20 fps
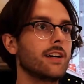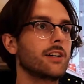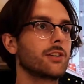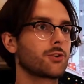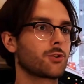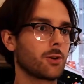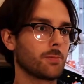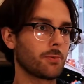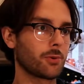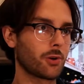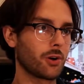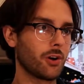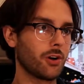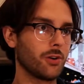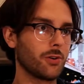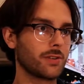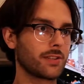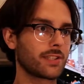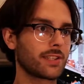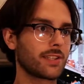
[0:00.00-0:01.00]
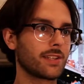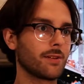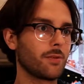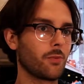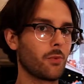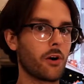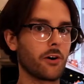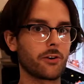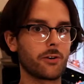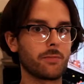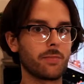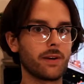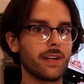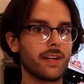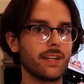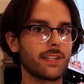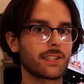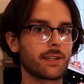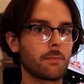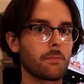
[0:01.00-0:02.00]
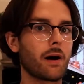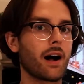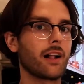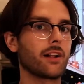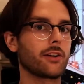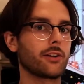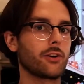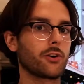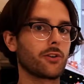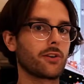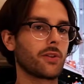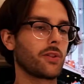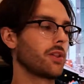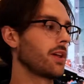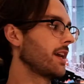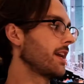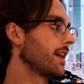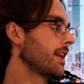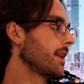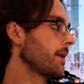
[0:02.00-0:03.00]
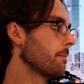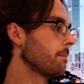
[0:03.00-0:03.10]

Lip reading: triple coat water-based polyurethane